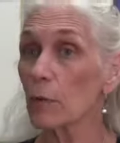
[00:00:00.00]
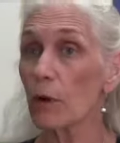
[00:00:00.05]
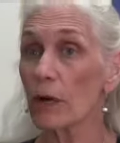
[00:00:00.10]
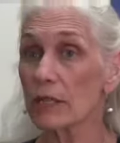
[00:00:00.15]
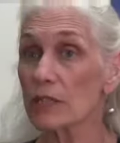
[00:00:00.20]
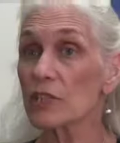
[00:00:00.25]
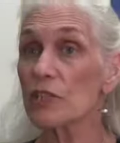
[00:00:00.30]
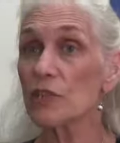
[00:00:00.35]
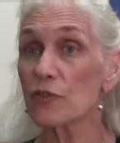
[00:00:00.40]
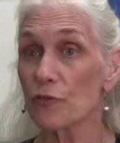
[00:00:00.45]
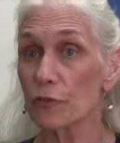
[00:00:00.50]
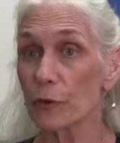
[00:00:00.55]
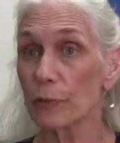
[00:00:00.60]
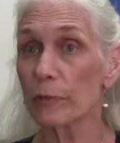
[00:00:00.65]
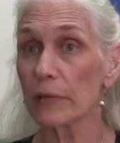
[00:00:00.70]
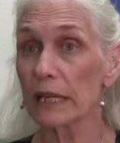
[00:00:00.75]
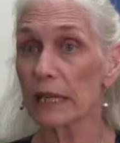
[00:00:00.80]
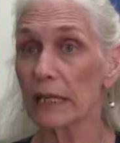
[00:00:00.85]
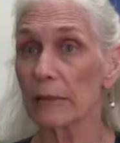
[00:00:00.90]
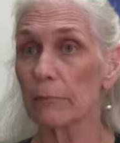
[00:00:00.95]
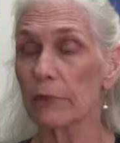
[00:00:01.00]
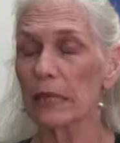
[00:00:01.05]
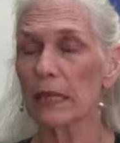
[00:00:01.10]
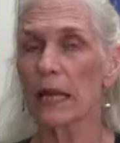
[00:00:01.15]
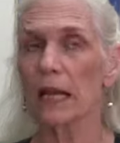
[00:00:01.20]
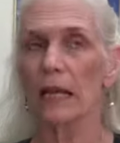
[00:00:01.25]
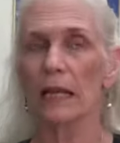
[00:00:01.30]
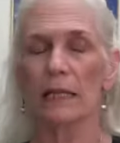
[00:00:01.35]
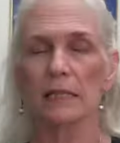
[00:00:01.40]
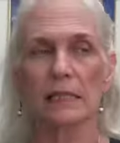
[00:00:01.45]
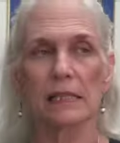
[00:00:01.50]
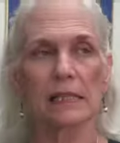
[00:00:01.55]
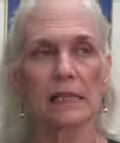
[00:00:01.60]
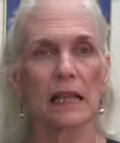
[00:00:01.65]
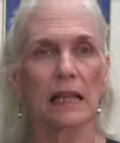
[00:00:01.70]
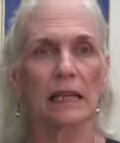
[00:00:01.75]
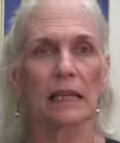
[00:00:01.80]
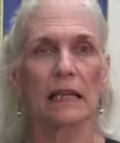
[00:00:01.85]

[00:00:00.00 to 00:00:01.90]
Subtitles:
ones for me because